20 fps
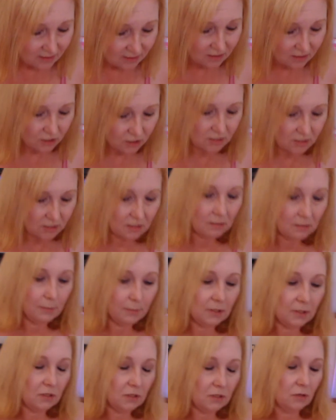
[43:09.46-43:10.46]
is just a
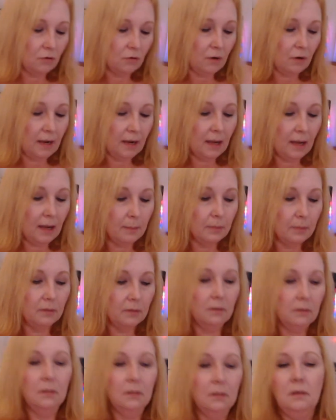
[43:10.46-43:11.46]
bunch of crap
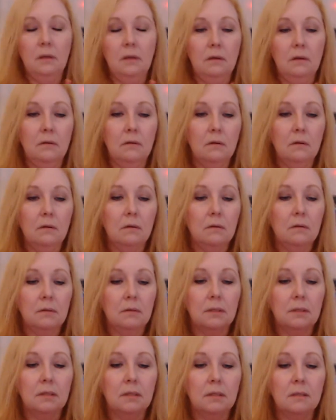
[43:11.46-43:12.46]
in here.
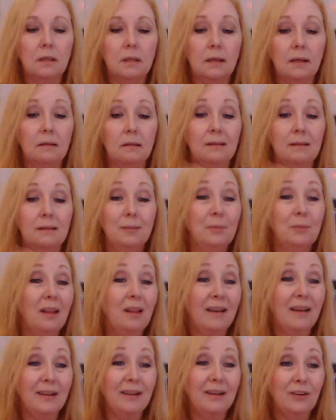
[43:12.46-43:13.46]
This is like a lip
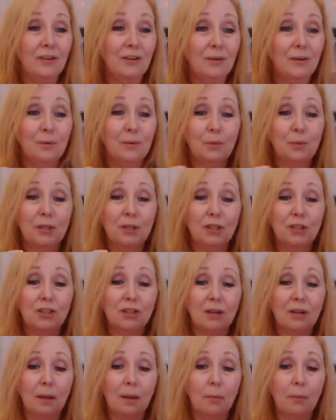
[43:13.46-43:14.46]
liner,
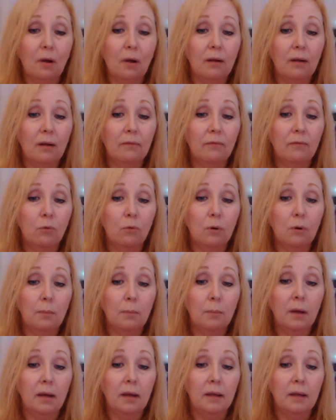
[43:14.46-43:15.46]
which I bought for
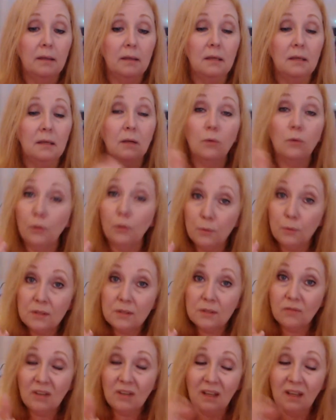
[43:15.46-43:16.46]
my Nick Rhodes
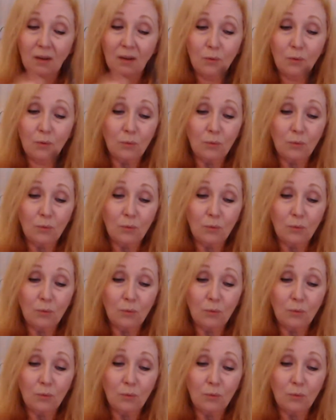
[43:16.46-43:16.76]
video.